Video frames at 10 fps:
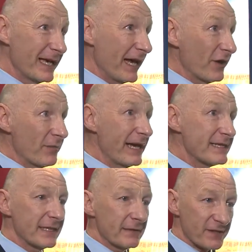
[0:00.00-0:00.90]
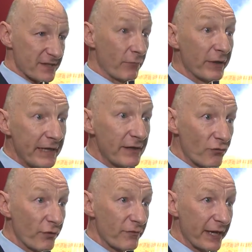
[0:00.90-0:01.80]
Or it might say, there's someone in the
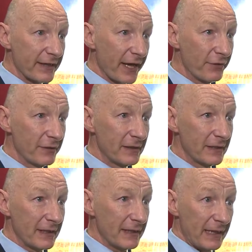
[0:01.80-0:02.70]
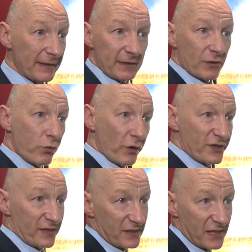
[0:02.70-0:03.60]
room right now. They're
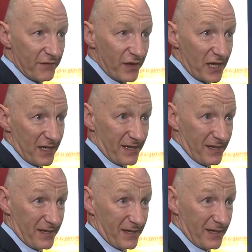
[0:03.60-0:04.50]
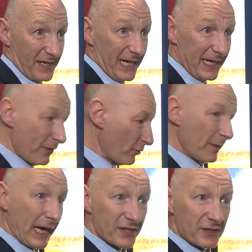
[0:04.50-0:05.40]
watching TV. And it
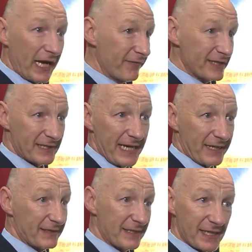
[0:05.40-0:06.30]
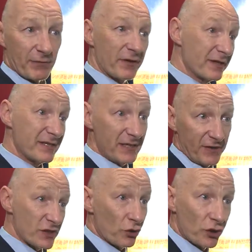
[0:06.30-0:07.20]
will actually have a detector to say whether the
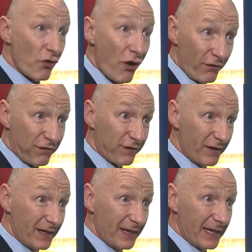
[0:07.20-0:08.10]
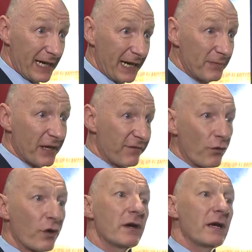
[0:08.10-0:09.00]
TV's on or off.
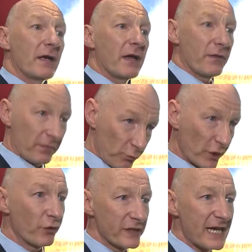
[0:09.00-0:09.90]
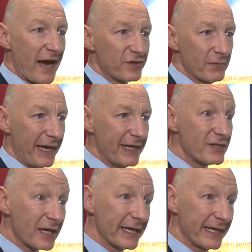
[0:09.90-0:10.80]
Therefore, we're going to have to manage
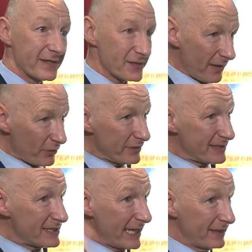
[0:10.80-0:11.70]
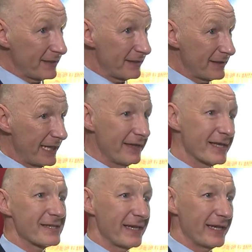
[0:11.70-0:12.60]
the glare. So I'm going to tint in
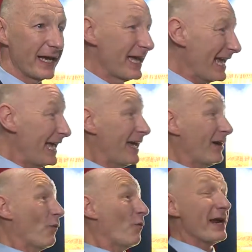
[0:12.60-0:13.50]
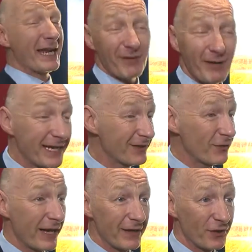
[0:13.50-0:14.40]
this area. We can make it
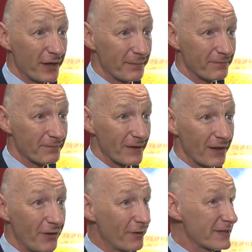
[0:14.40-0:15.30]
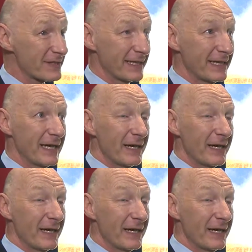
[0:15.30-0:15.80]
do anything, honestly.